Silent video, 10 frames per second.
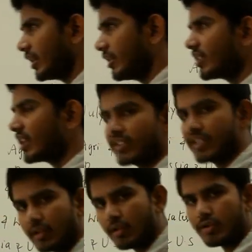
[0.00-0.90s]
in the
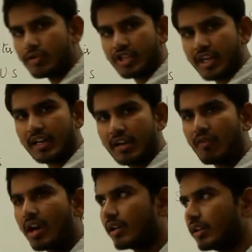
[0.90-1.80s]
Sino-China
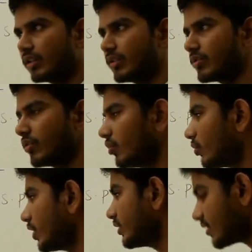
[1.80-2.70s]
War.
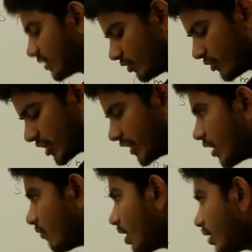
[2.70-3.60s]
So in the
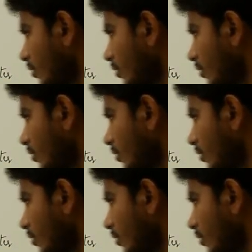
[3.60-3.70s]
Sino-China War